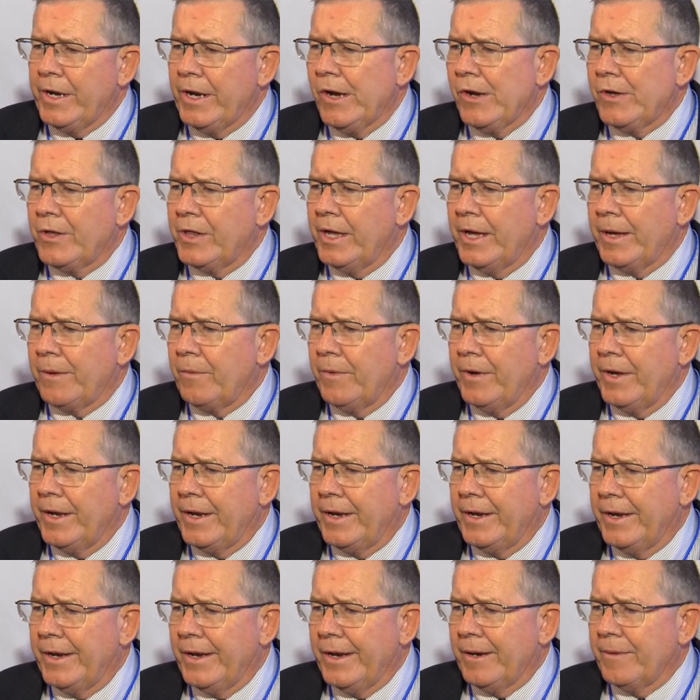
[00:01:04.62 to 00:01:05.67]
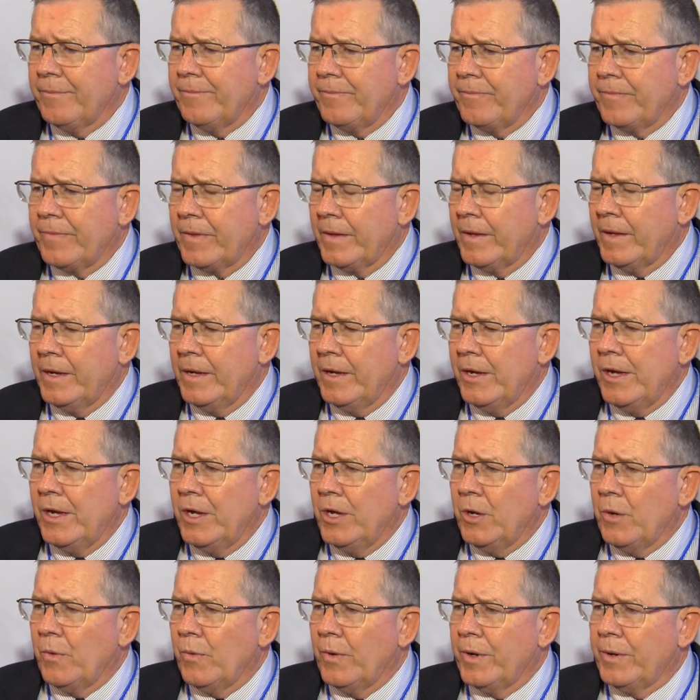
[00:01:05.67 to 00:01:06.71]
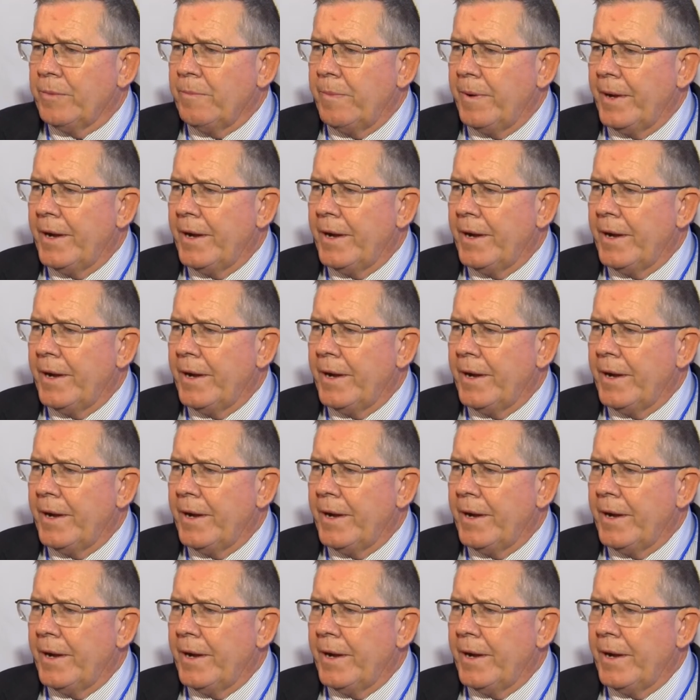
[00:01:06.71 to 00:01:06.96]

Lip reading: we know that when